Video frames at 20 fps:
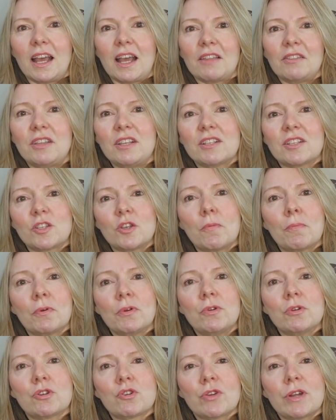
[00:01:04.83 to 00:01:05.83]
These
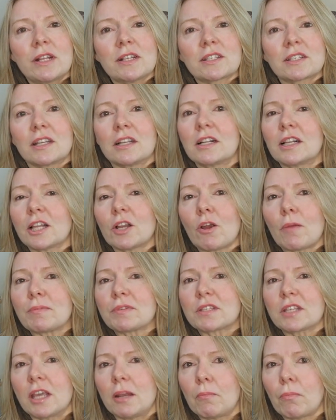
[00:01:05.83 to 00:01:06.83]
supernutrients can clear
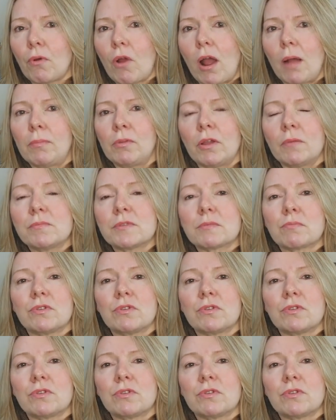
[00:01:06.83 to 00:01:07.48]
up skin problems,